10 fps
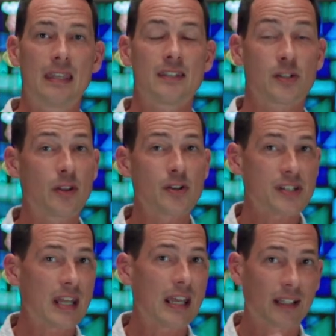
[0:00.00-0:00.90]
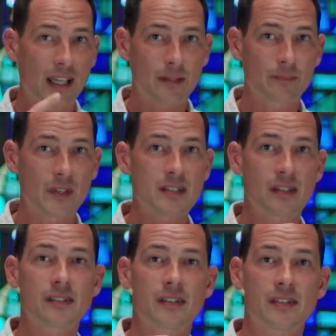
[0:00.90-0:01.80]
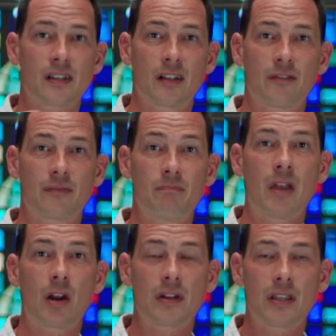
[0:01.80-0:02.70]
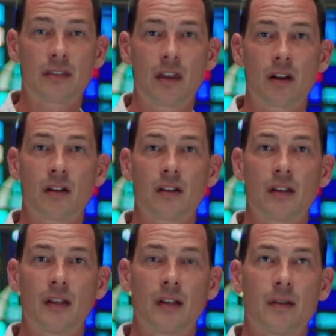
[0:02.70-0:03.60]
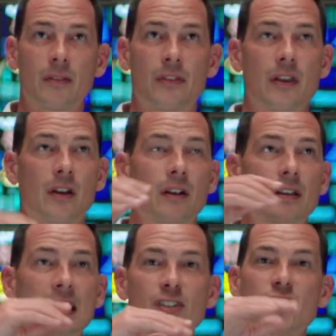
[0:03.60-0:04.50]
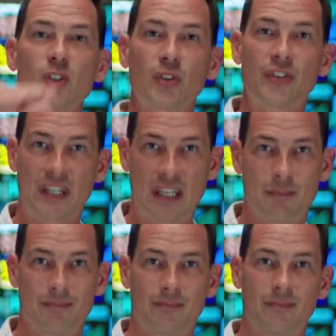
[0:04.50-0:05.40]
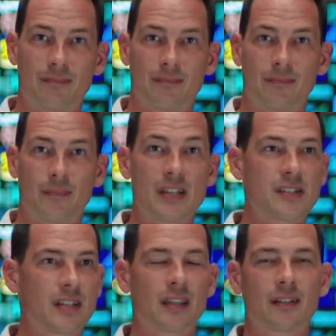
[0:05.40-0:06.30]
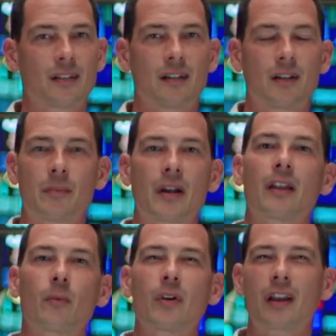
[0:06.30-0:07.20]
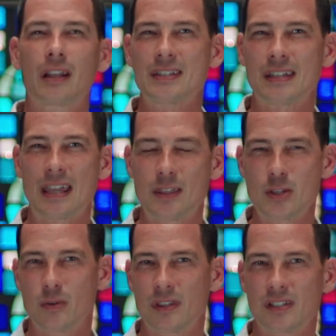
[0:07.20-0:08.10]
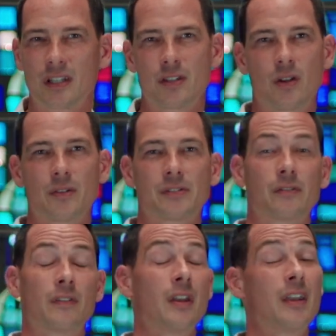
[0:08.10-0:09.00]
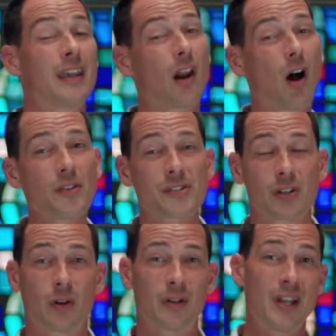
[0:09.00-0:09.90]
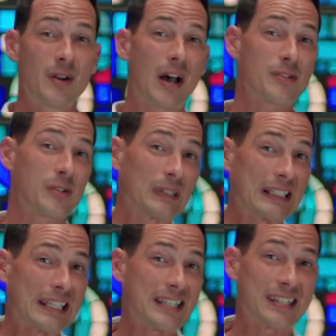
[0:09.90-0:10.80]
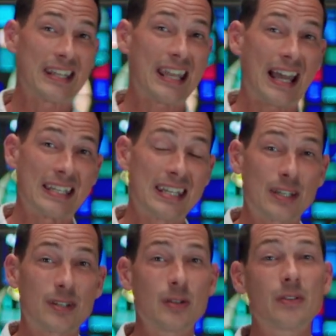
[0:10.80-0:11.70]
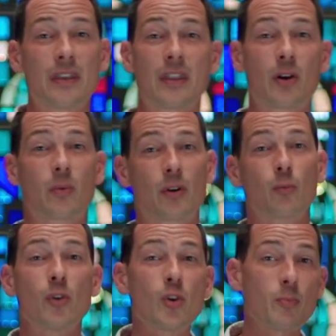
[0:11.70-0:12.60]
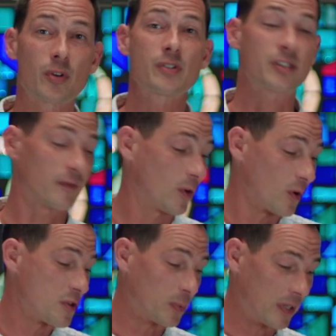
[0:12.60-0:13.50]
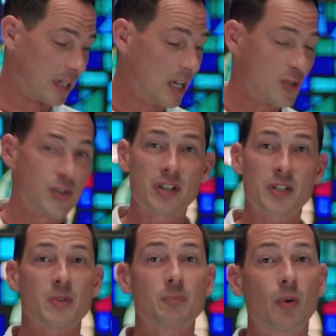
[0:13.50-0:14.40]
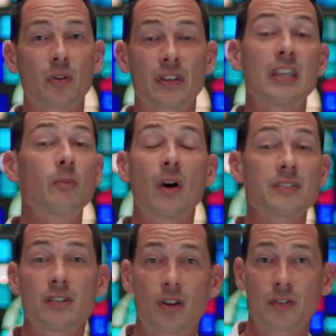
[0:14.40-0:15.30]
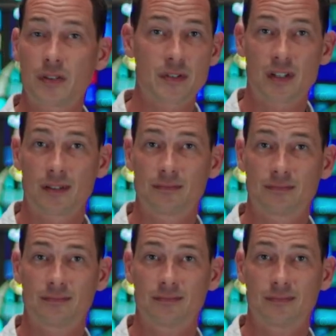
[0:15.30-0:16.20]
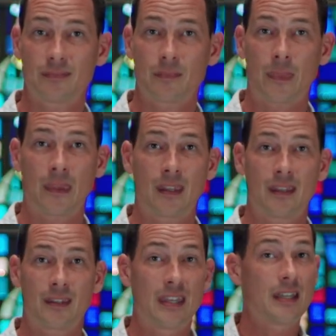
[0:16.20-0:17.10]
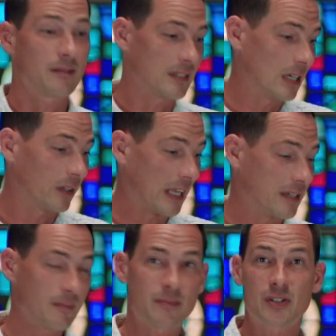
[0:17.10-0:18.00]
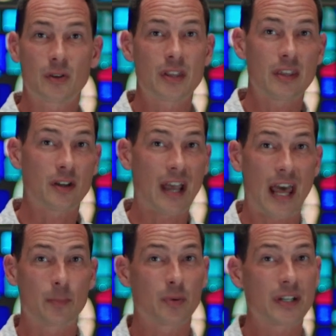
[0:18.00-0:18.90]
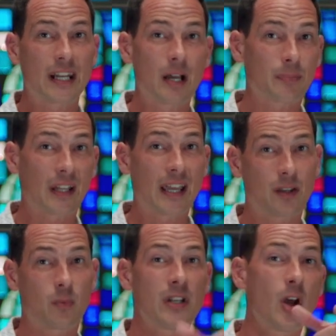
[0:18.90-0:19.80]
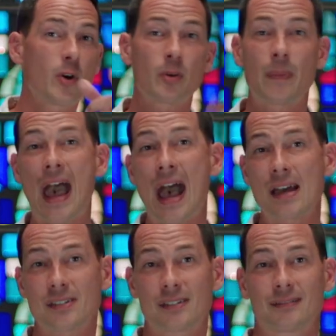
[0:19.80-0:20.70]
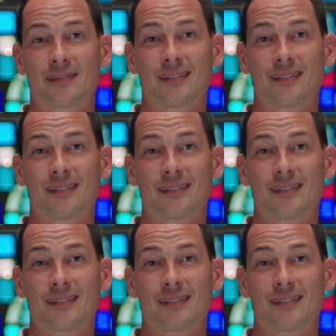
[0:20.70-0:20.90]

So they're saying, like, isn't this the son of Mary? They're insulting him by saying, we're not gonna say that you were the son of Joseph. It also leans to the idea too that there were rumors, of course, when Jesus was born that he wasn't Joseph's son. That, you know, like, so they're kind of bringing up, like, we know your past.